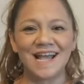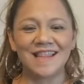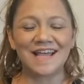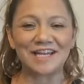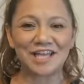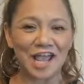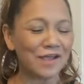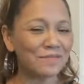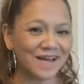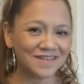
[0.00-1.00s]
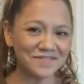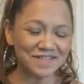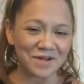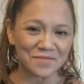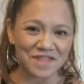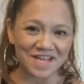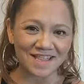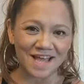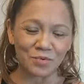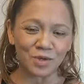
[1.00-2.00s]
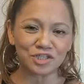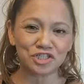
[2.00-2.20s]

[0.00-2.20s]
that came out of something that was